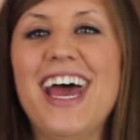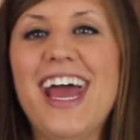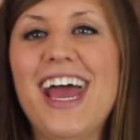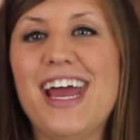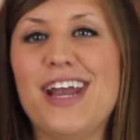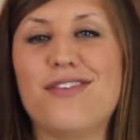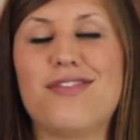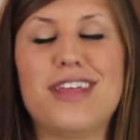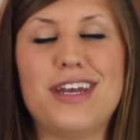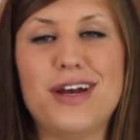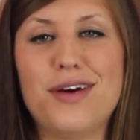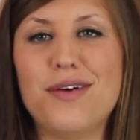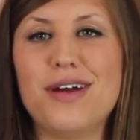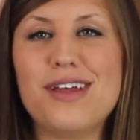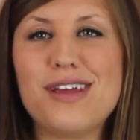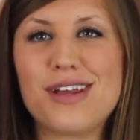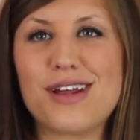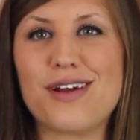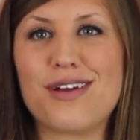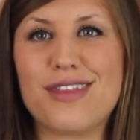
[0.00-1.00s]
And if they don't want
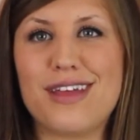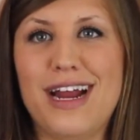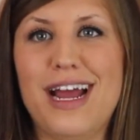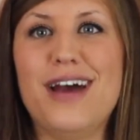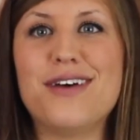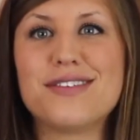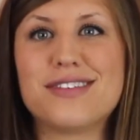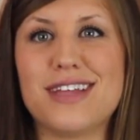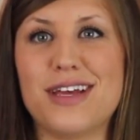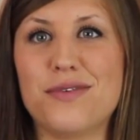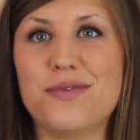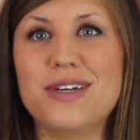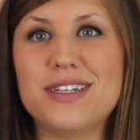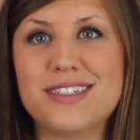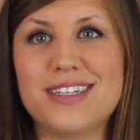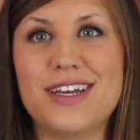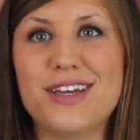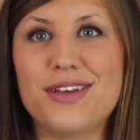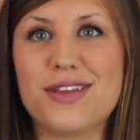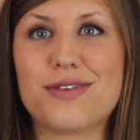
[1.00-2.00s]
you to go to their house, they will
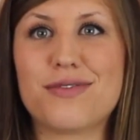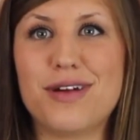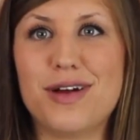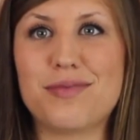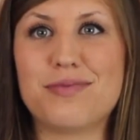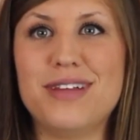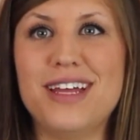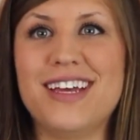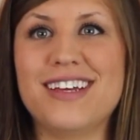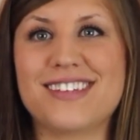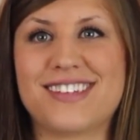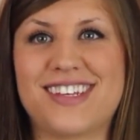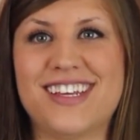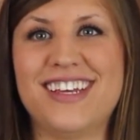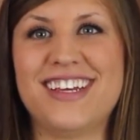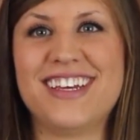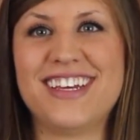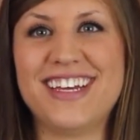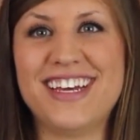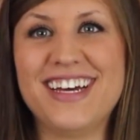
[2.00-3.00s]
tell you the wrong place.
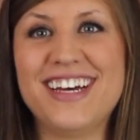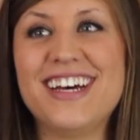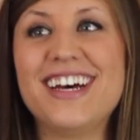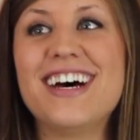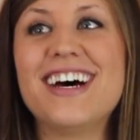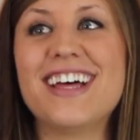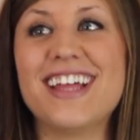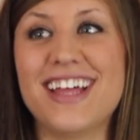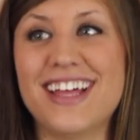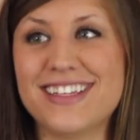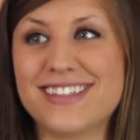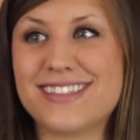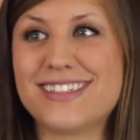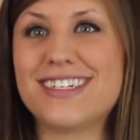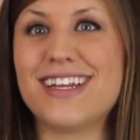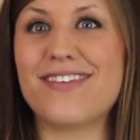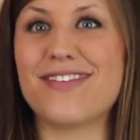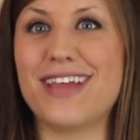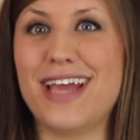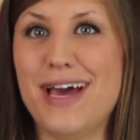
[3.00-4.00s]
That's
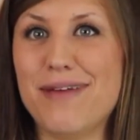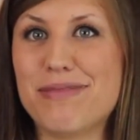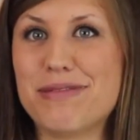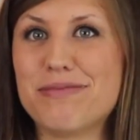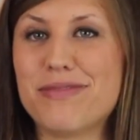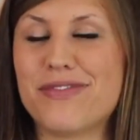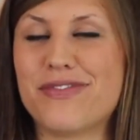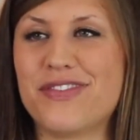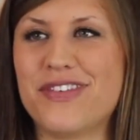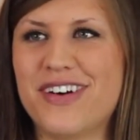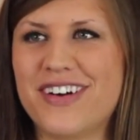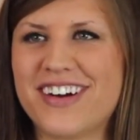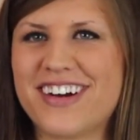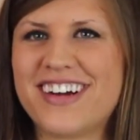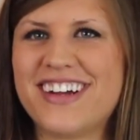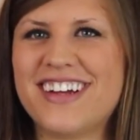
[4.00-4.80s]
definitely happened before.